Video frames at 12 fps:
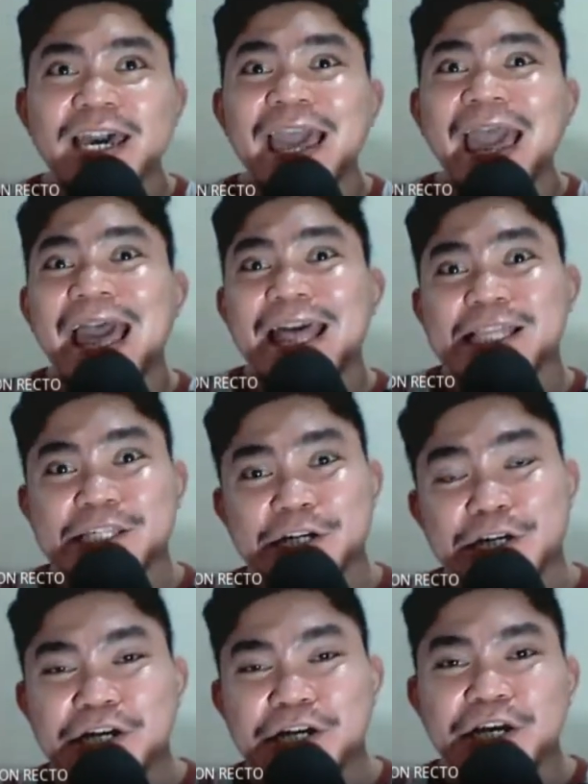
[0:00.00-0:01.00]

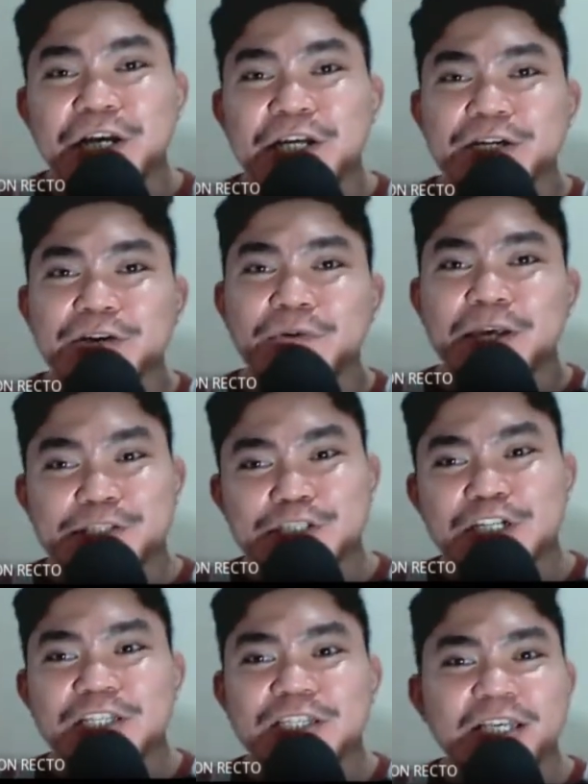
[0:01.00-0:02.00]
answer the
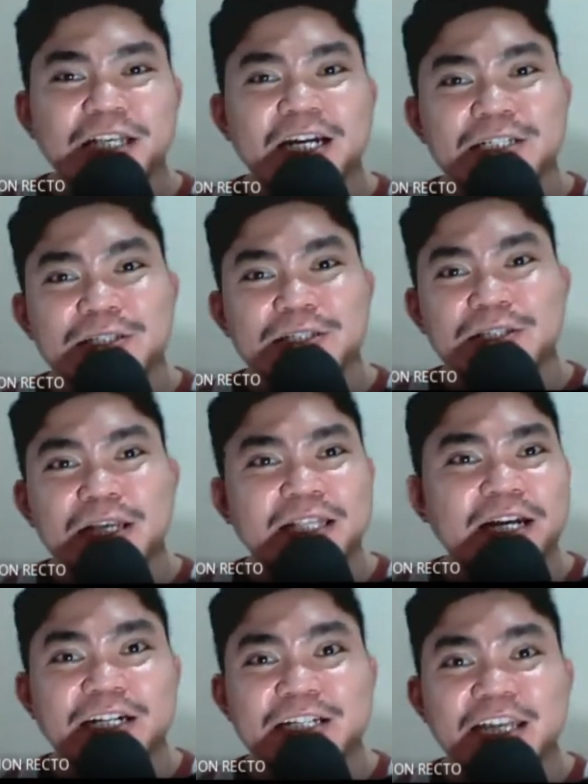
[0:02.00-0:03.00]
question that
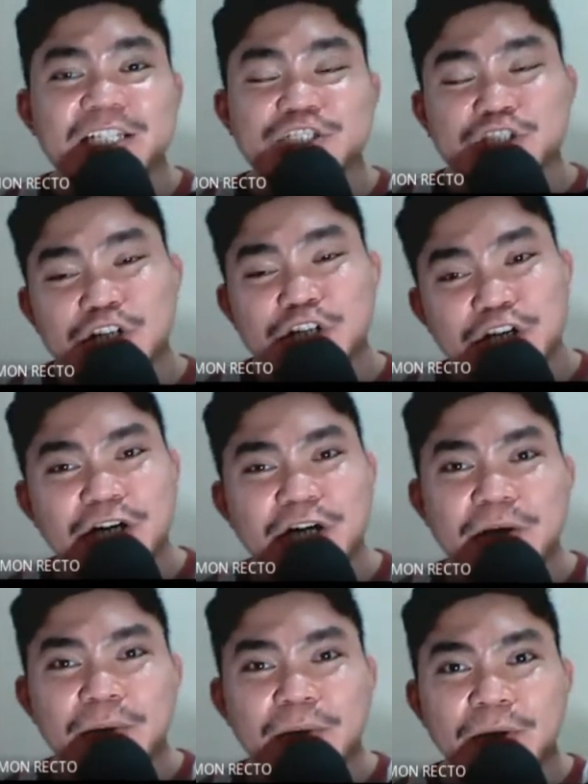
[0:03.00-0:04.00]
our teacher
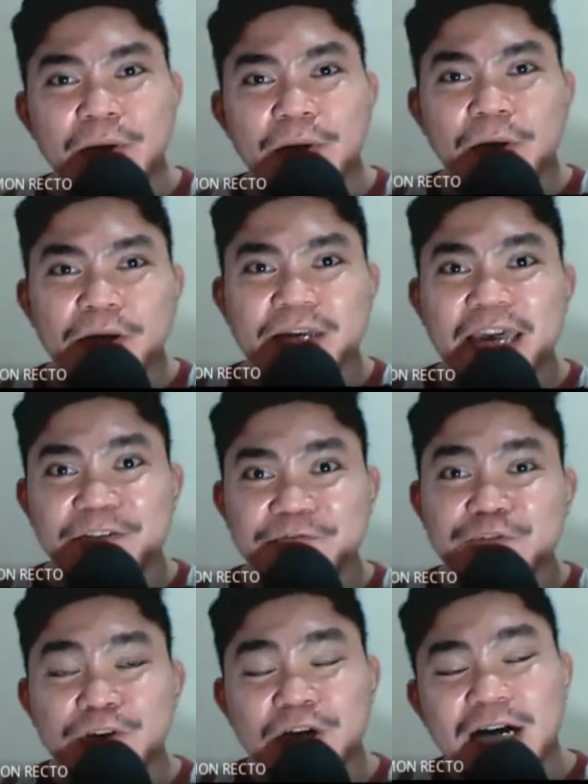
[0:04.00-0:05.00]

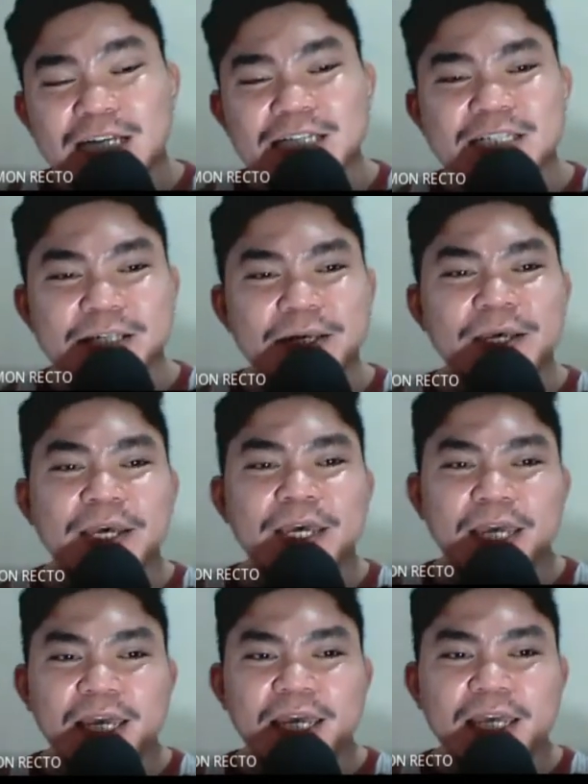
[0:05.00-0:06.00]
gave to us.
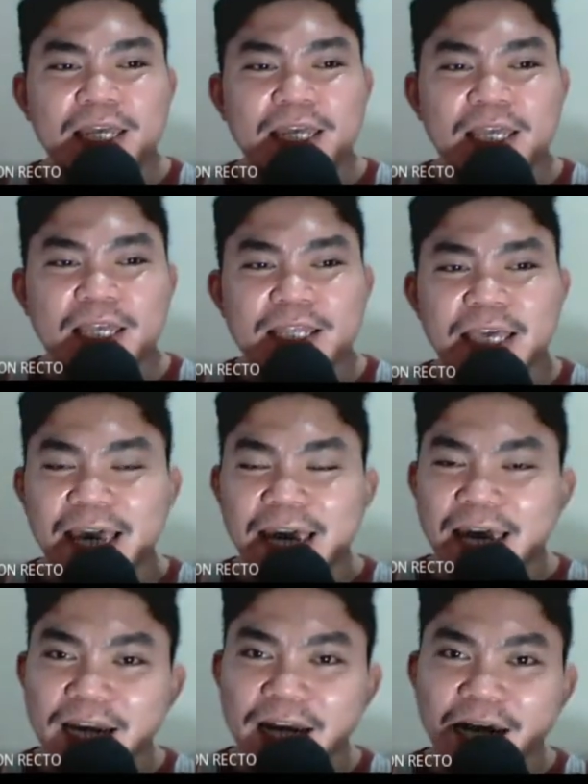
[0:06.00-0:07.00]

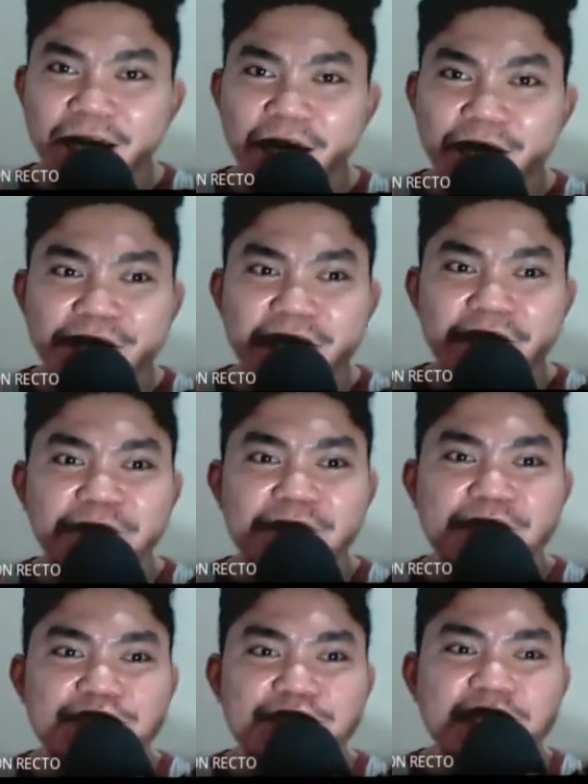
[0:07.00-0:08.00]
Then another
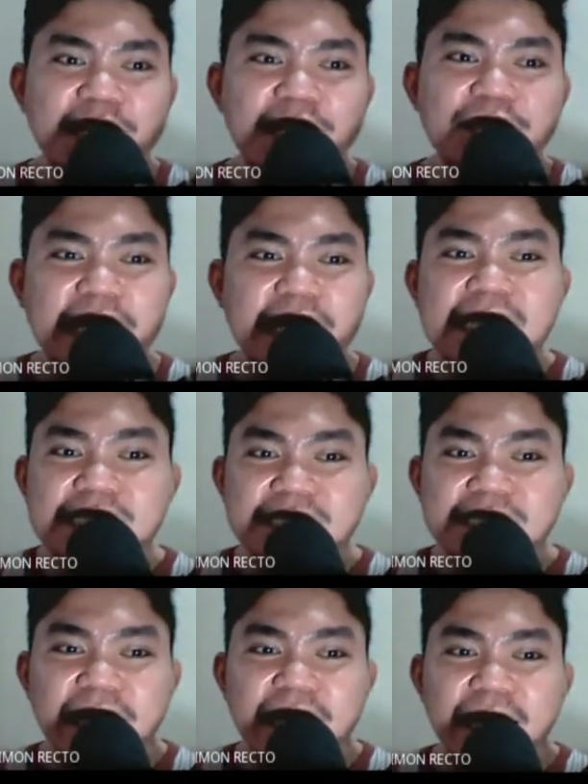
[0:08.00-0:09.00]
definition here
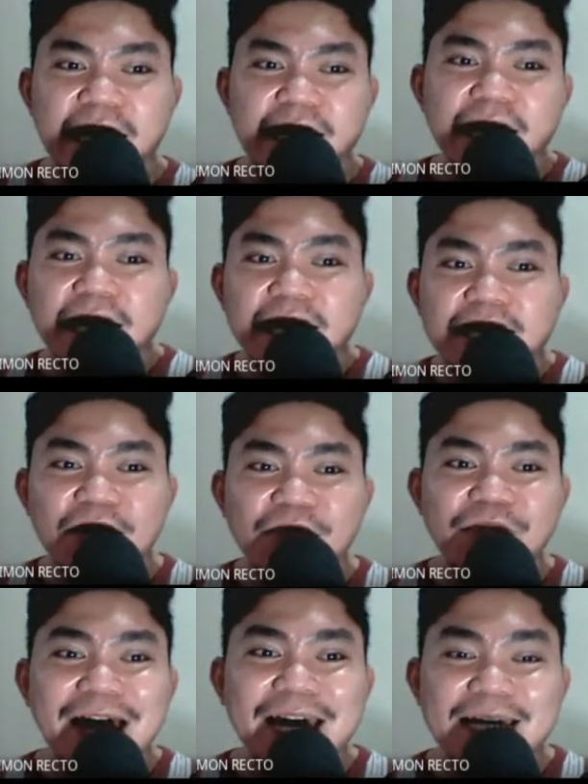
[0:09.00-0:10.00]
is
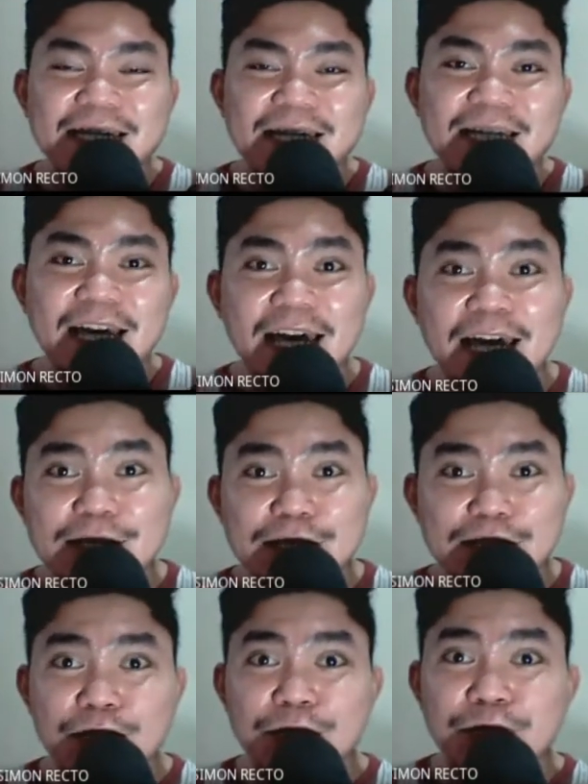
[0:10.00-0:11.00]
divided
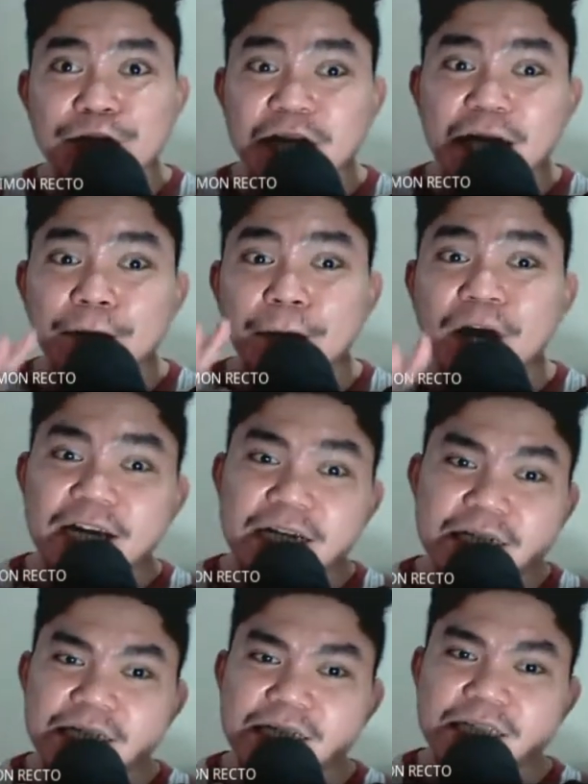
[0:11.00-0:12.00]
into three
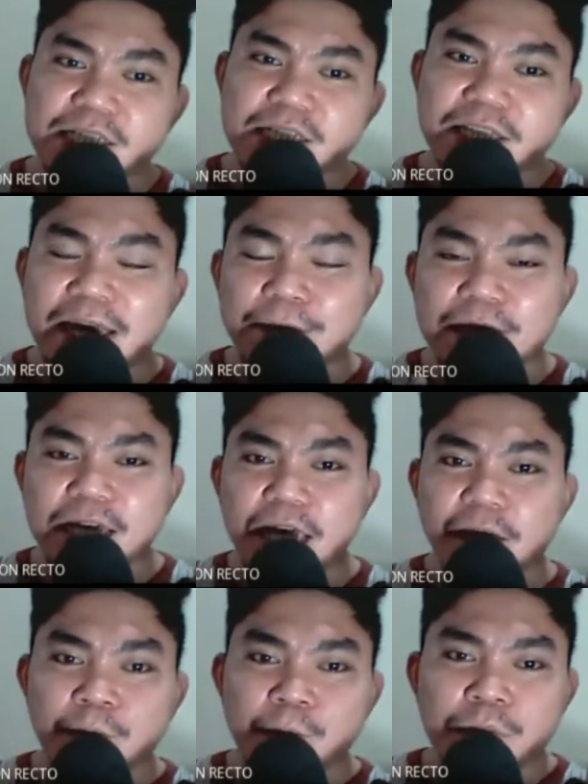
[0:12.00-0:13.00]
parts,
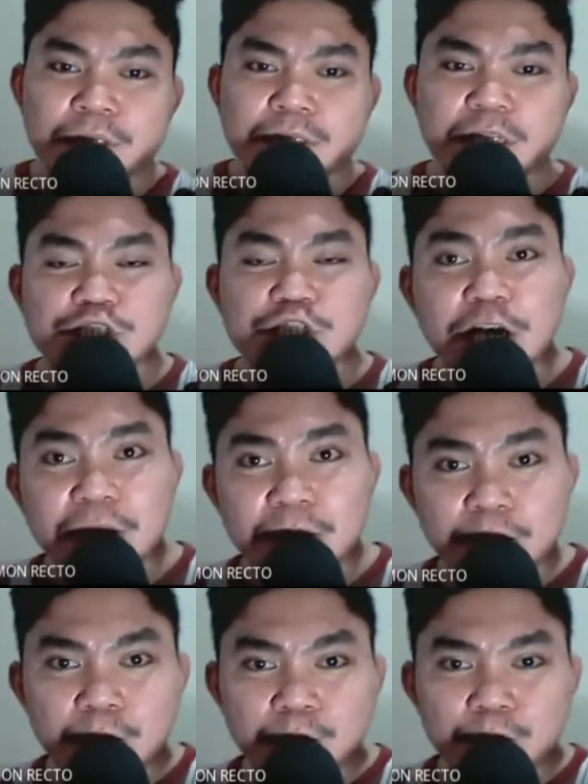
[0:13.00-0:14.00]
namely the term,